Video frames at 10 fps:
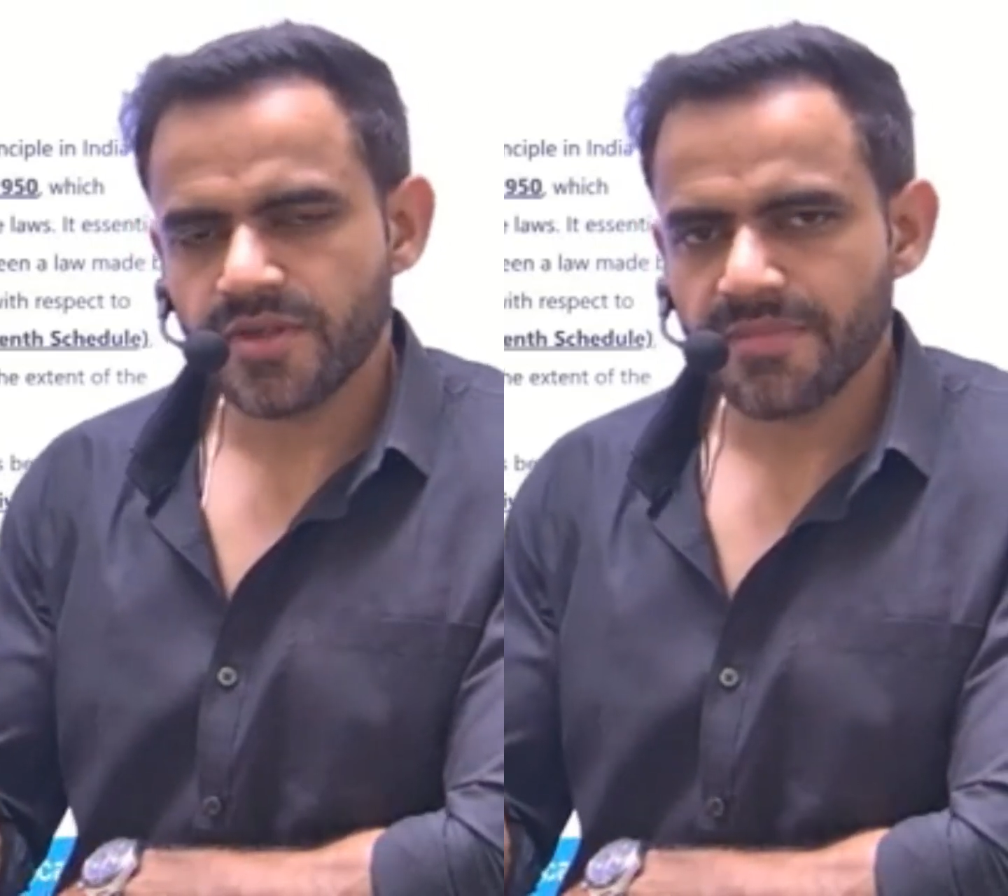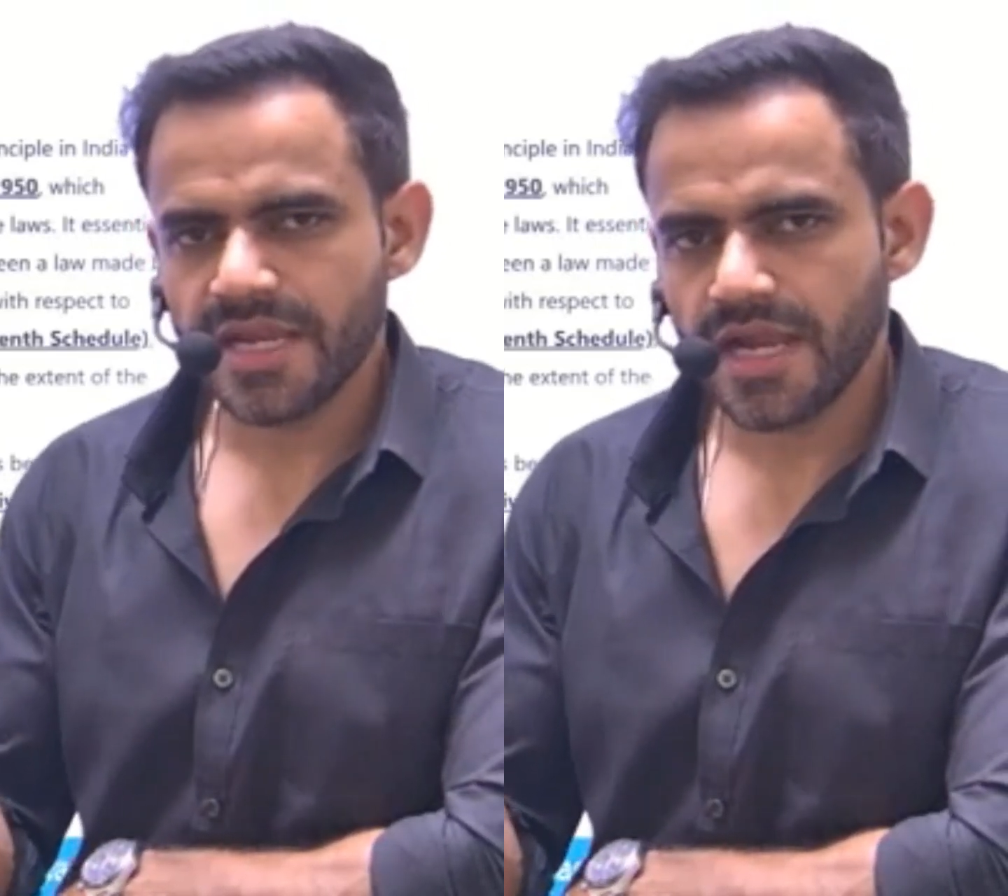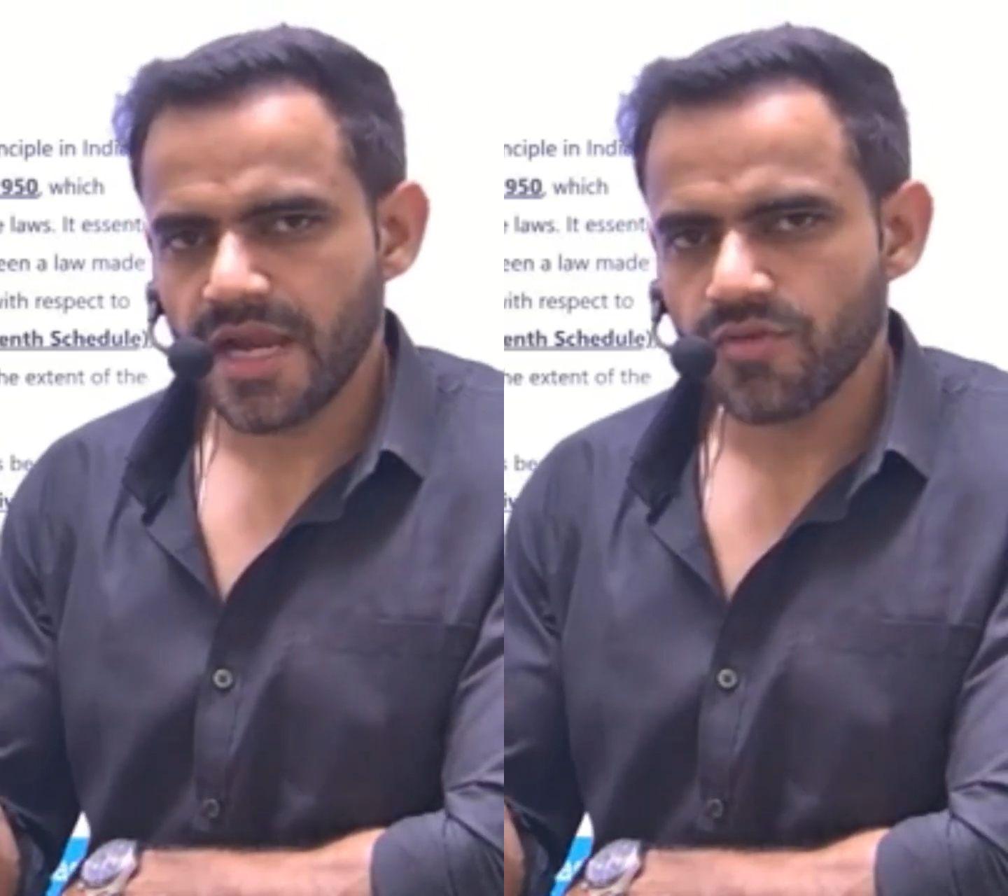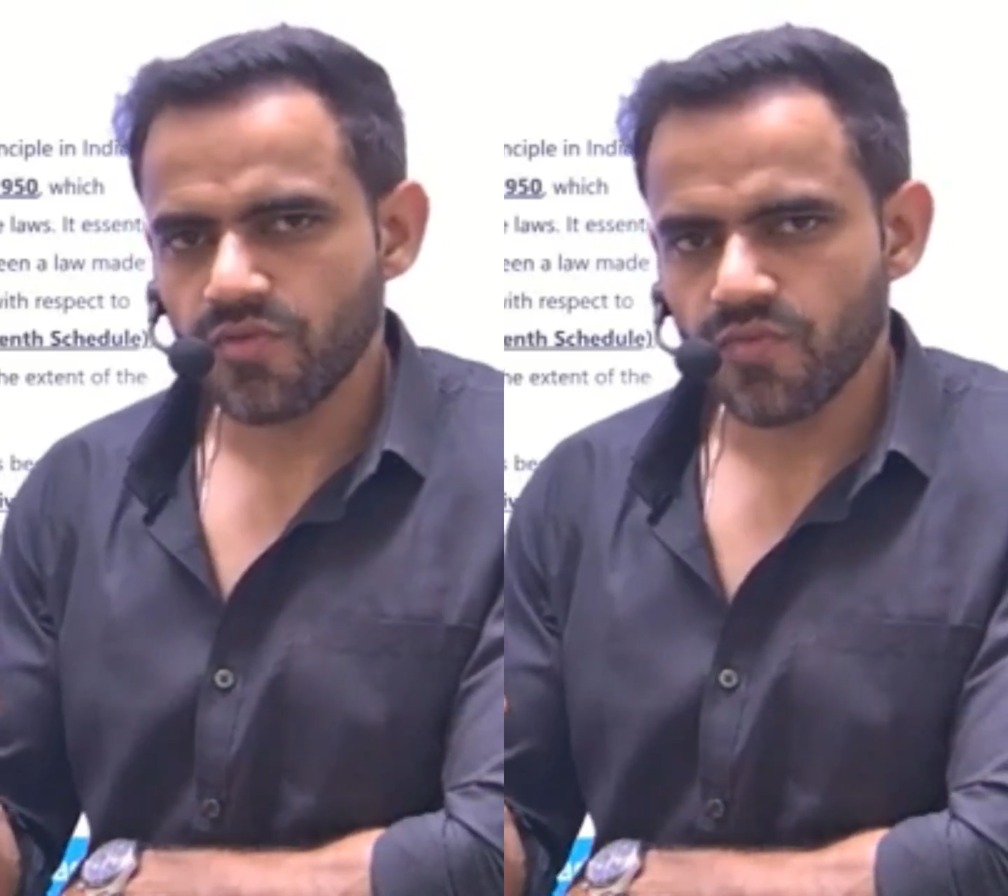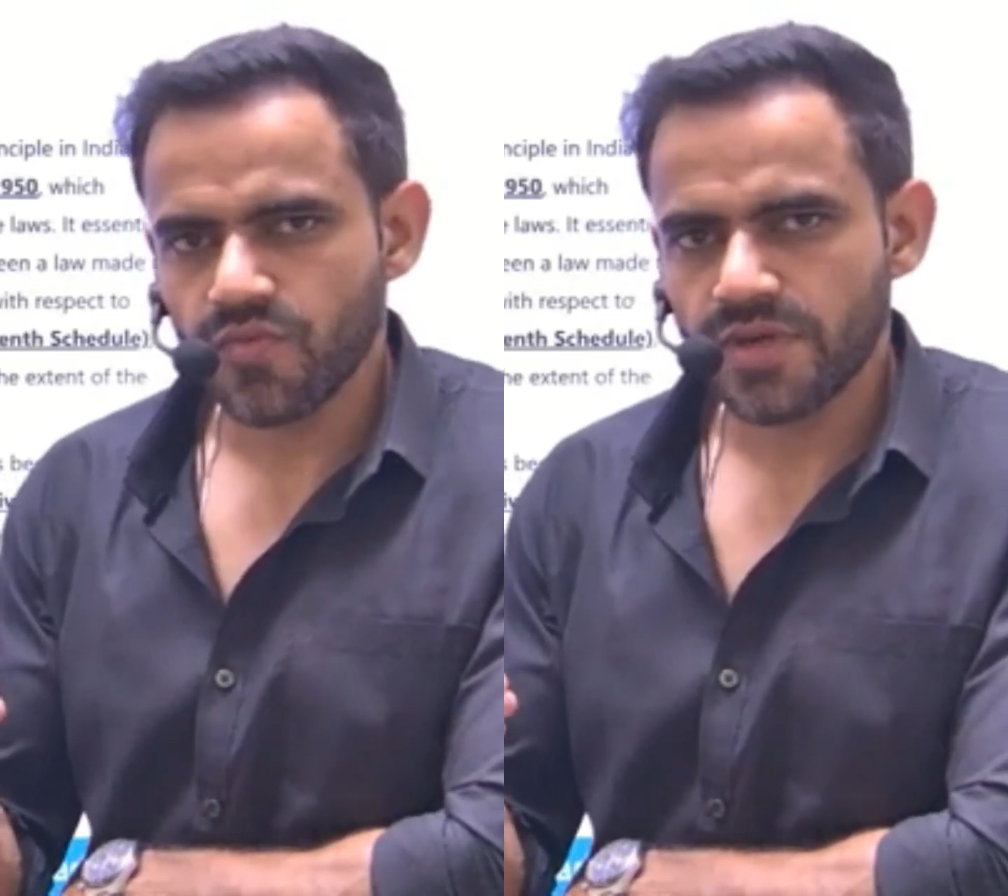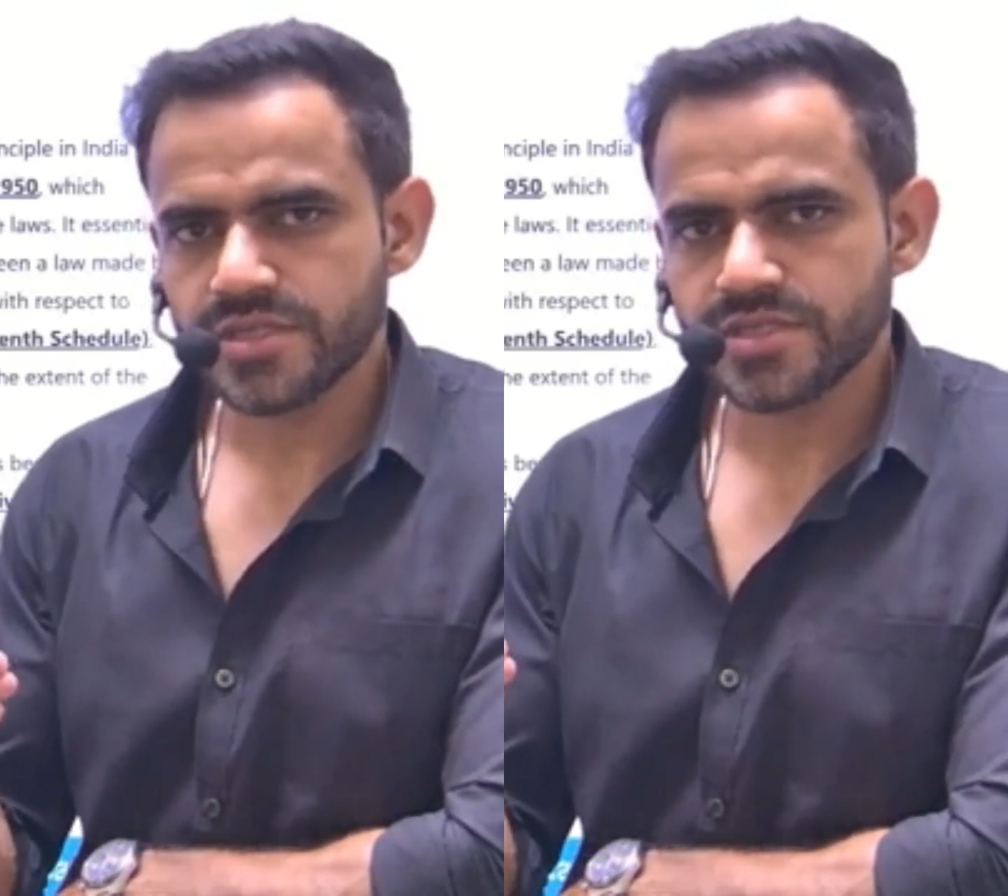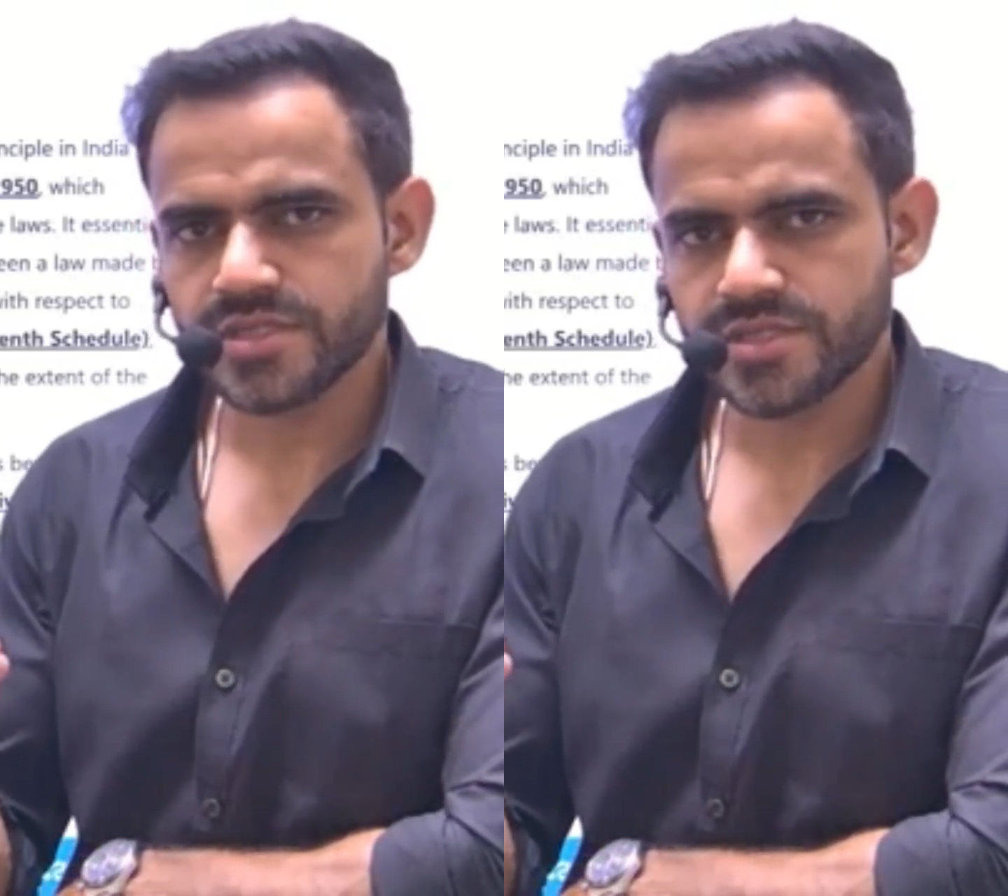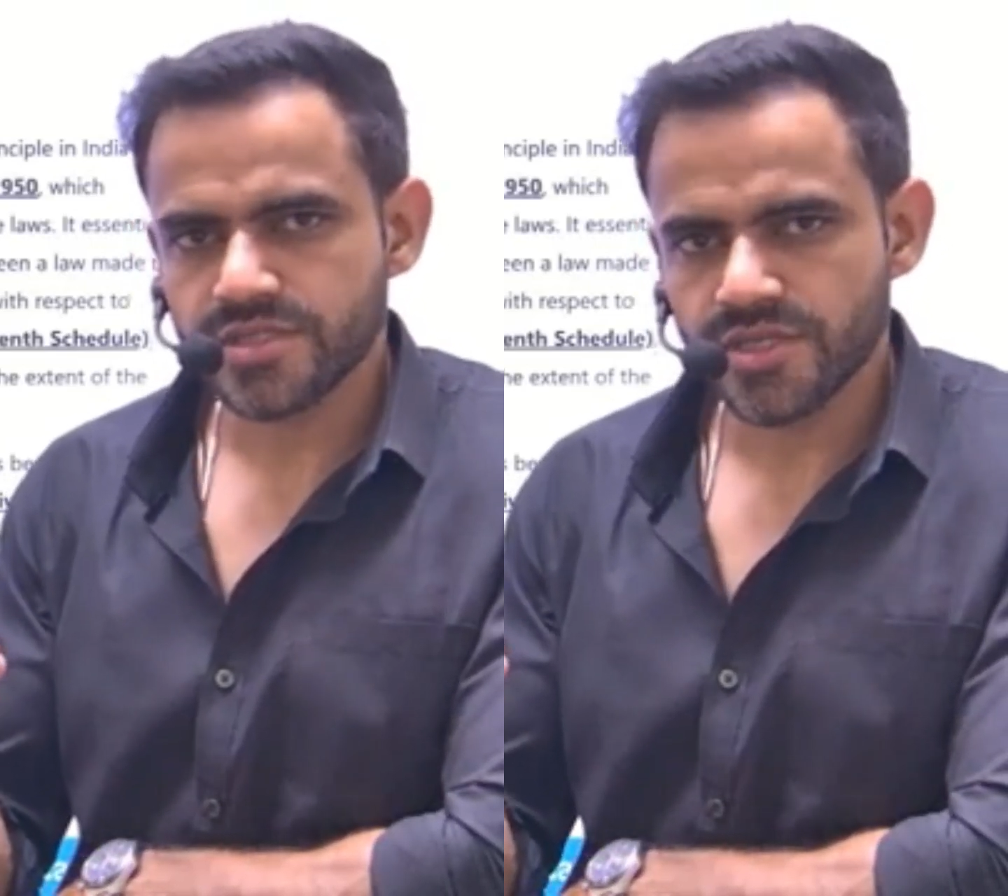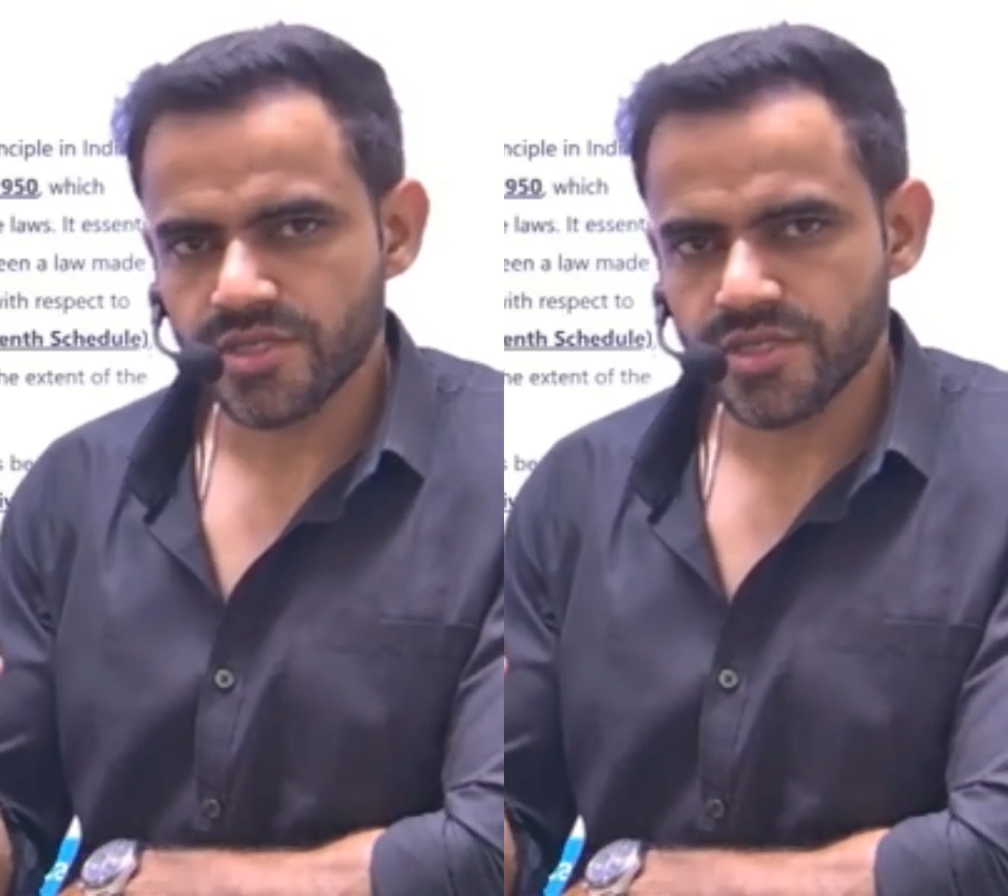Tamil Nadu versus